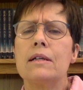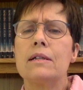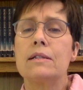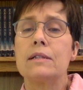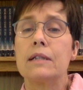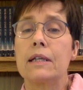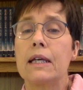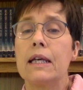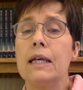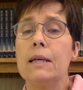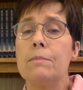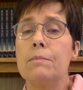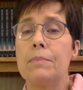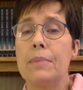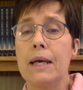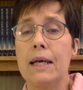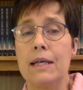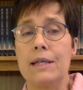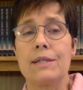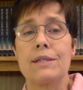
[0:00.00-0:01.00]
to keep
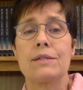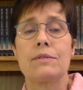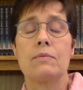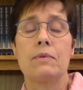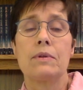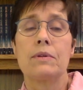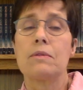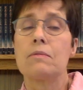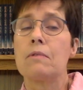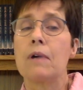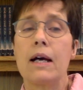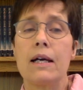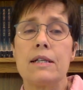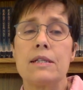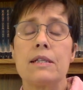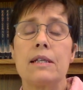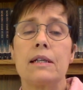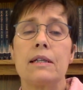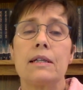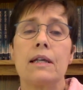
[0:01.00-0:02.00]
pace with the
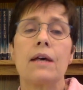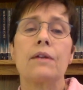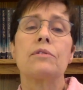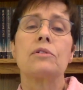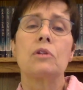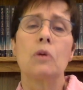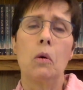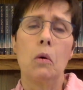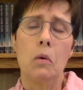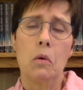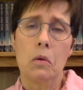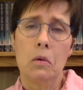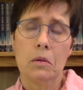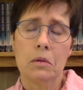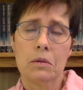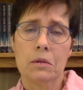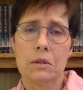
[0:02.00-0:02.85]
rising death toll,